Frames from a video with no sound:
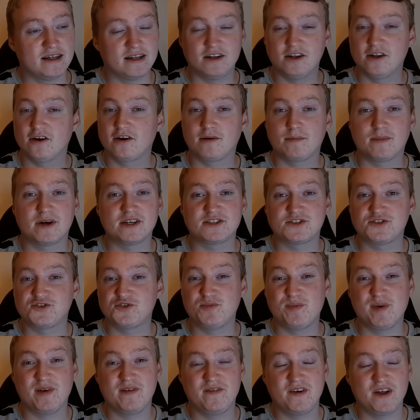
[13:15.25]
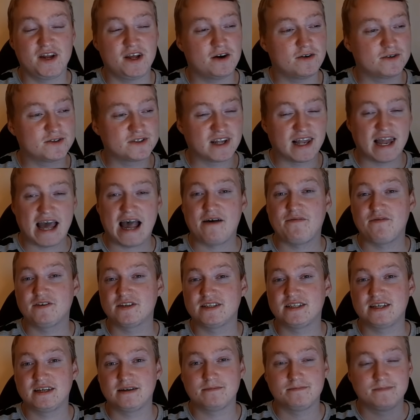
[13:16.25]
Look at my stupid videos, laugh
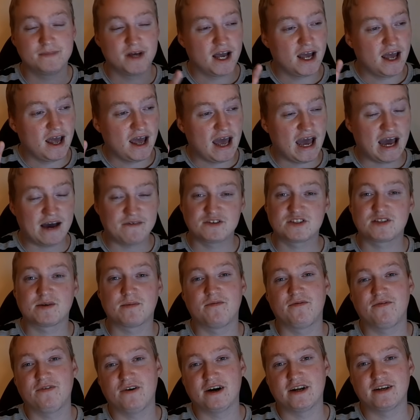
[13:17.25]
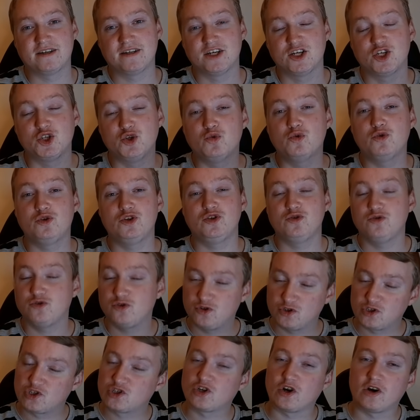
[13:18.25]
at them, have some fun. You
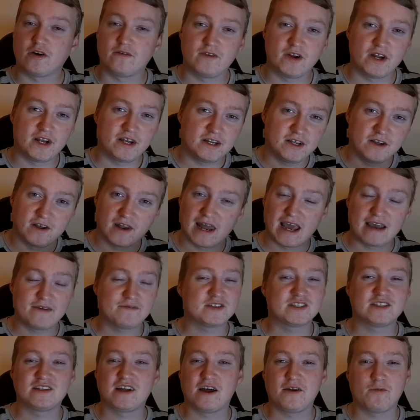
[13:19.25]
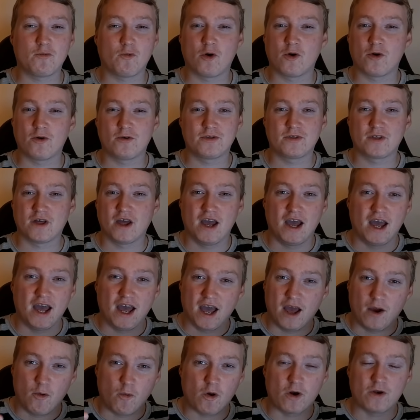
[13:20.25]
deserve it. Your life is not
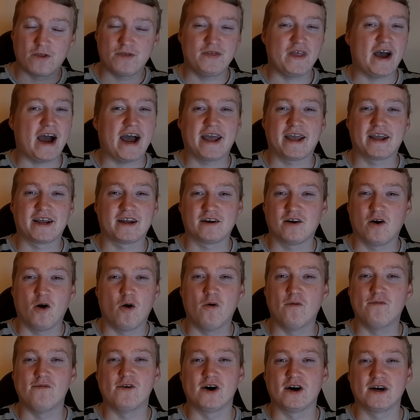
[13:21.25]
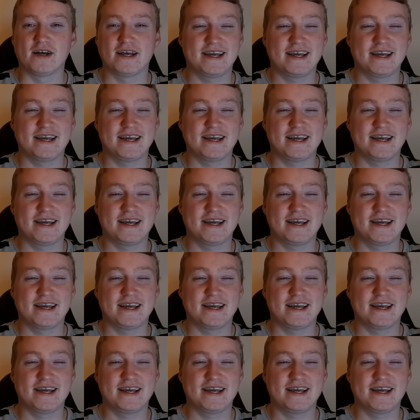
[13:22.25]
worth dying over.